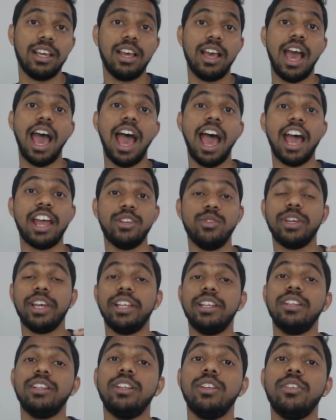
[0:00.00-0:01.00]
and you
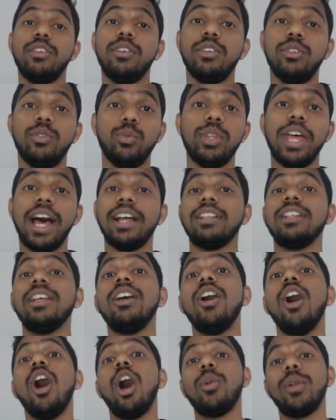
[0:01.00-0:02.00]
can do that
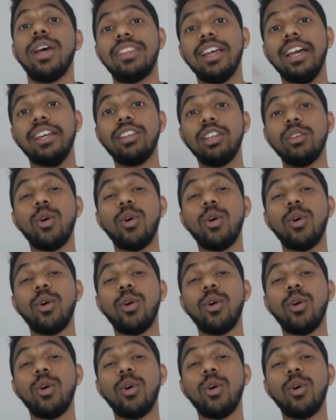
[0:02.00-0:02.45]
alright thanks for